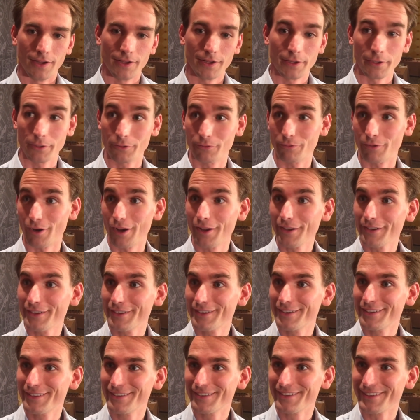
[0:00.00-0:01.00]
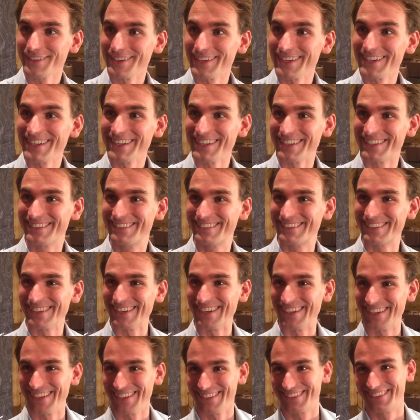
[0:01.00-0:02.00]
It's fun. Yeah, it's
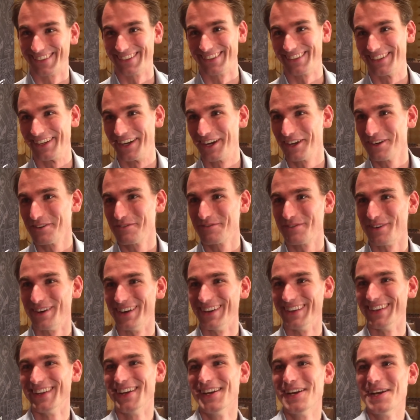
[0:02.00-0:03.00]
a lot of fun.